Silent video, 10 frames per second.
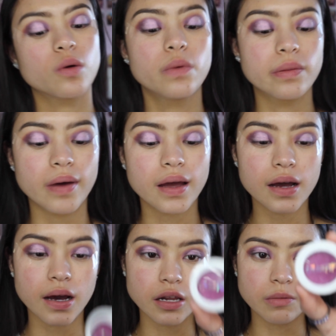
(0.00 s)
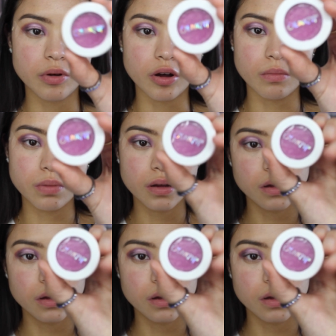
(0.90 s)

go in with my Colourpop